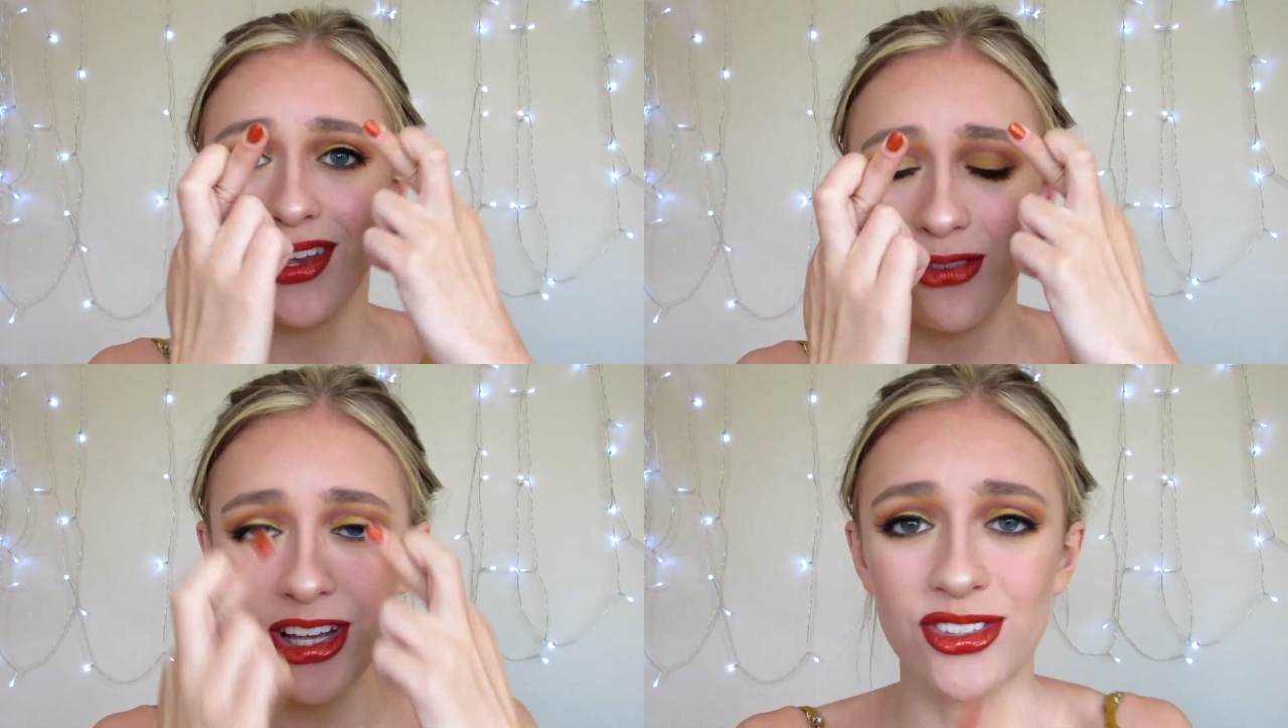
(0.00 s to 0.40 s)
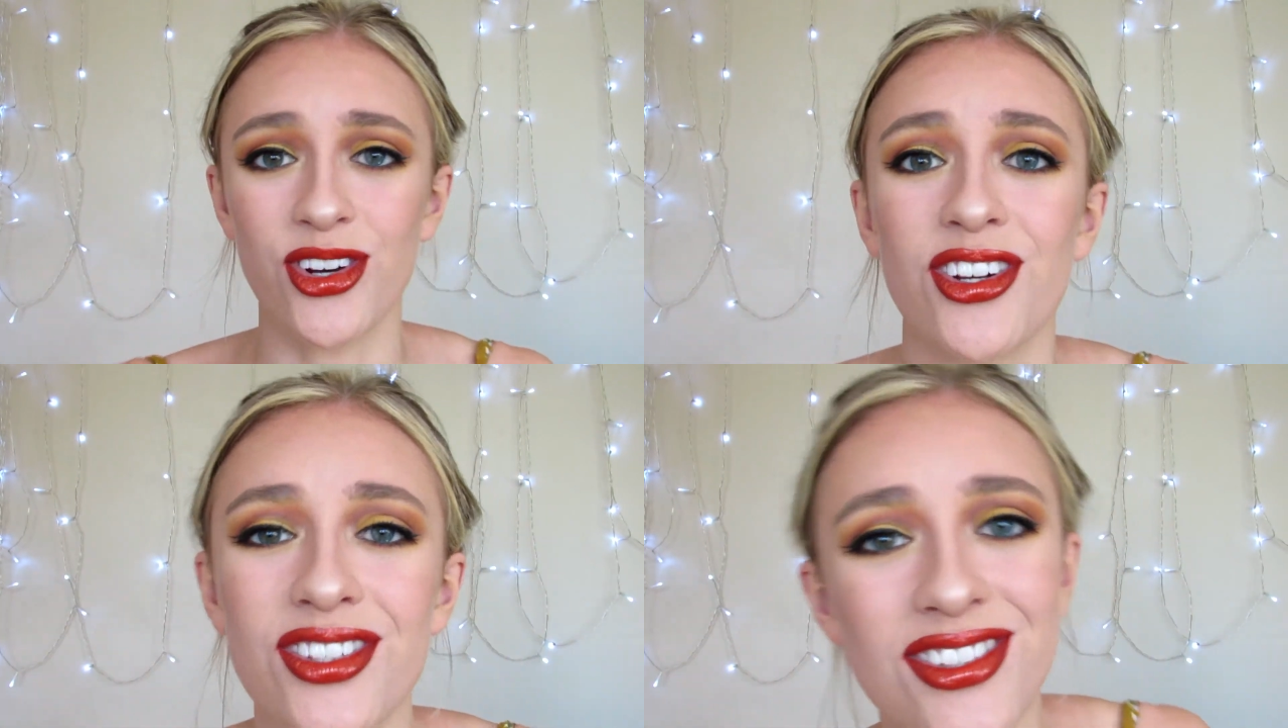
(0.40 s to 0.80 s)
Fingers
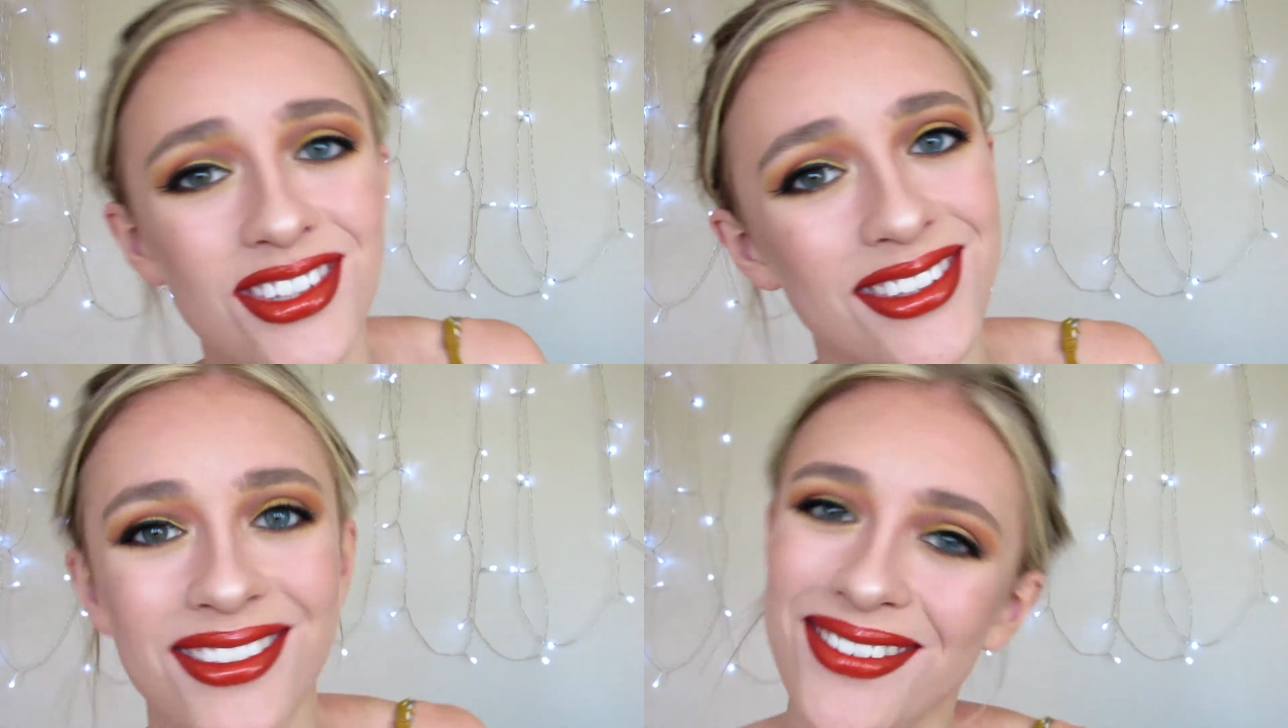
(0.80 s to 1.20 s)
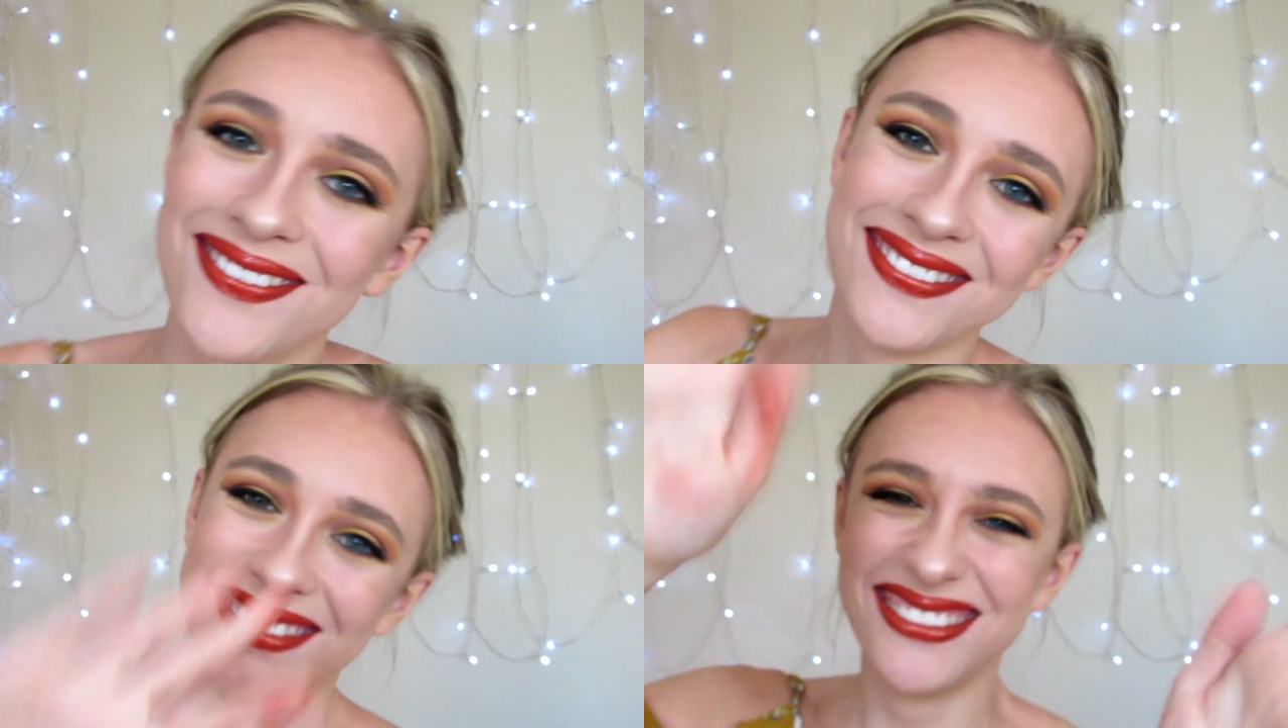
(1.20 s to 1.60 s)
crossed.
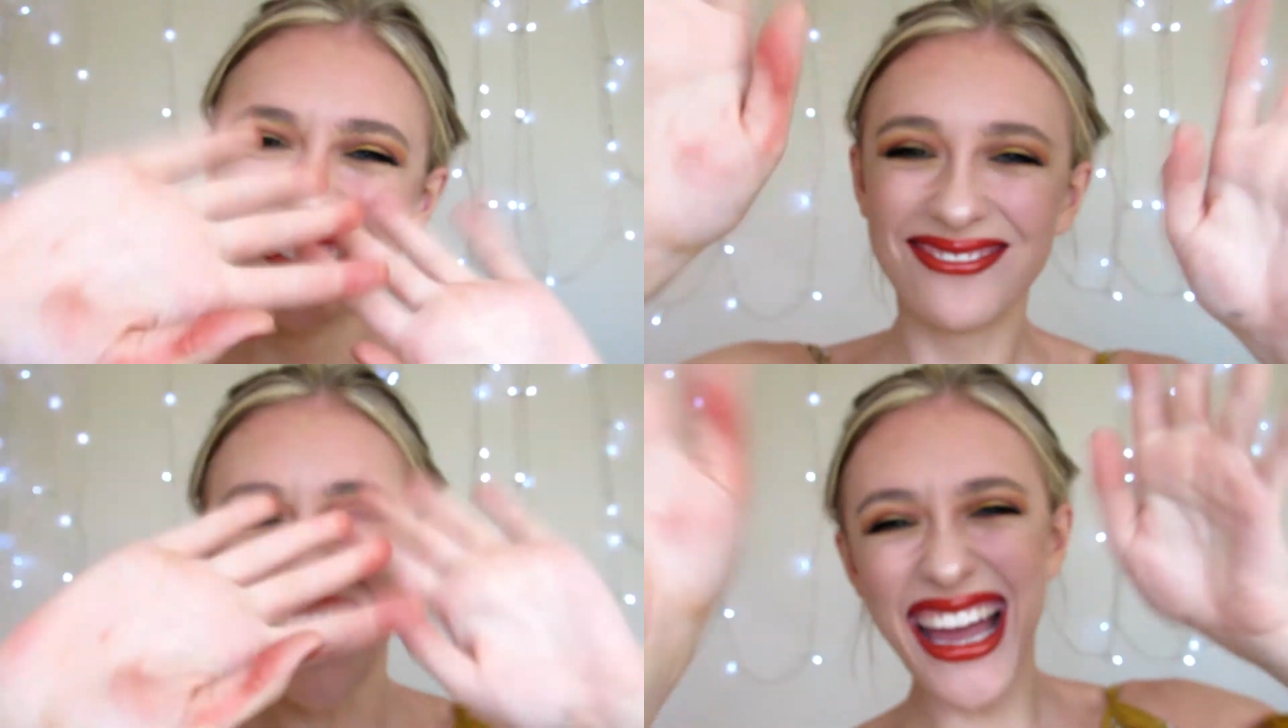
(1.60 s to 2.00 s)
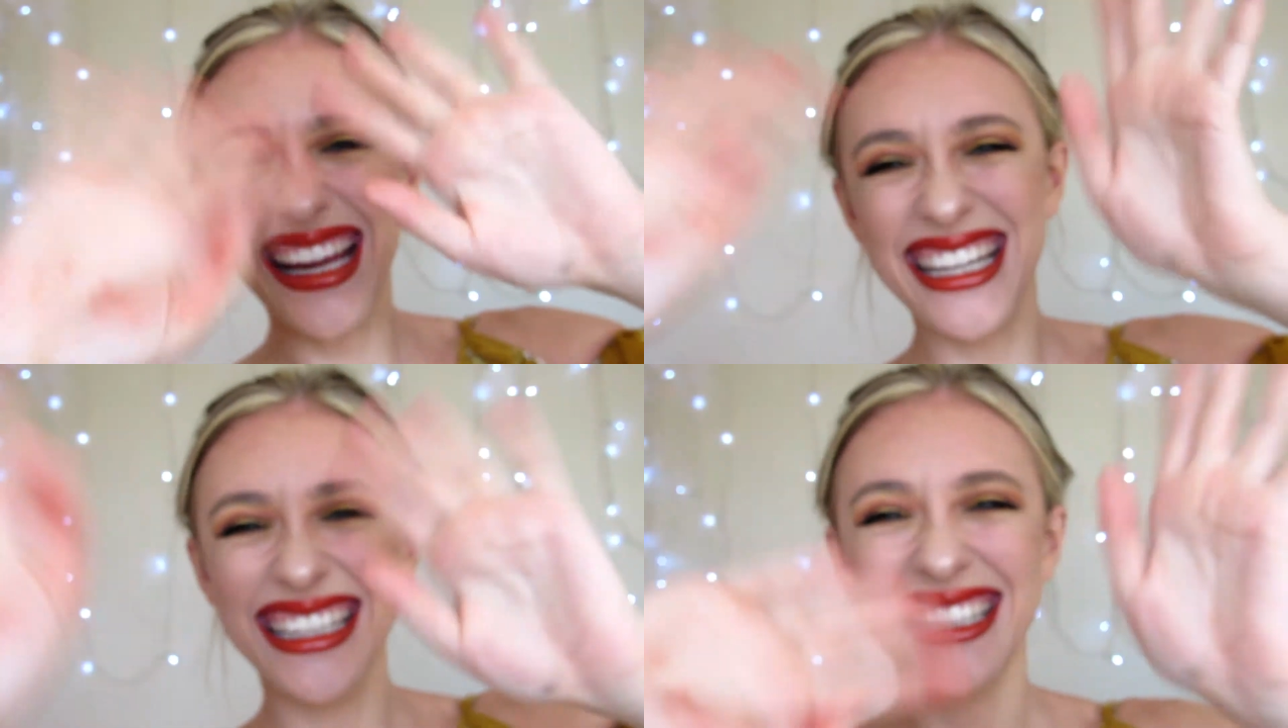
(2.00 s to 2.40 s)

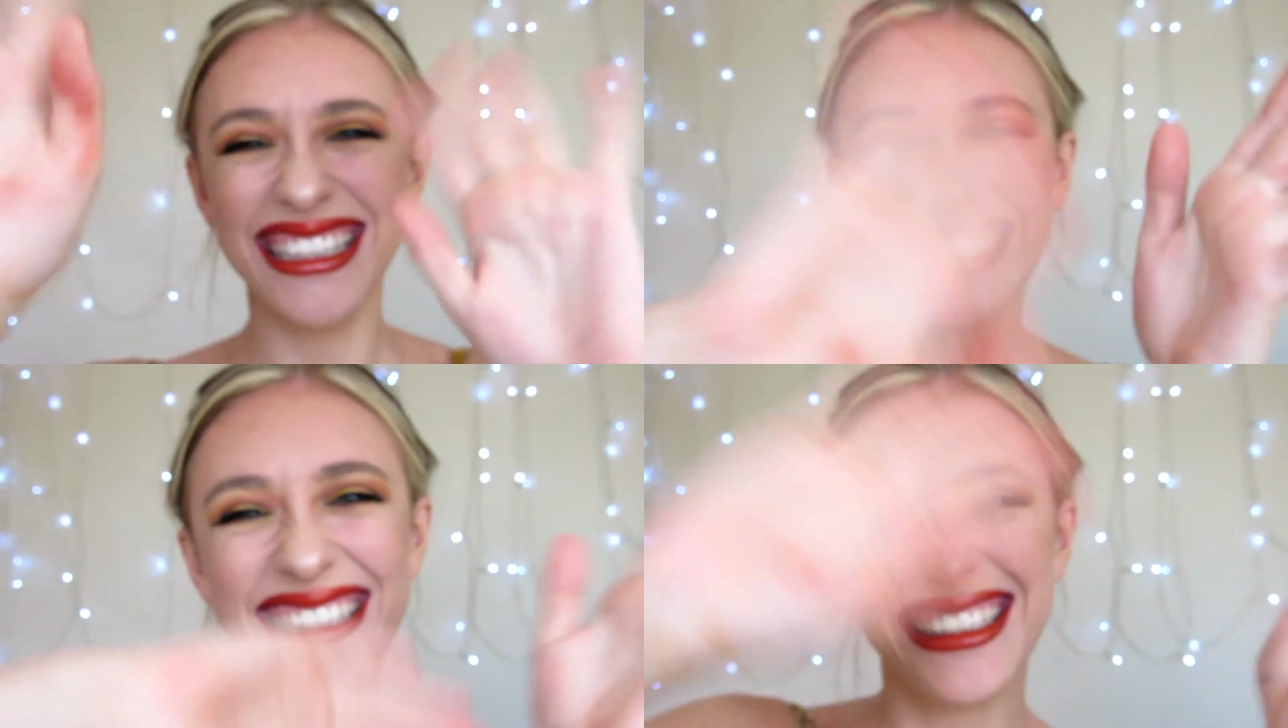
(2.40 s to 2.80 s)
Bye!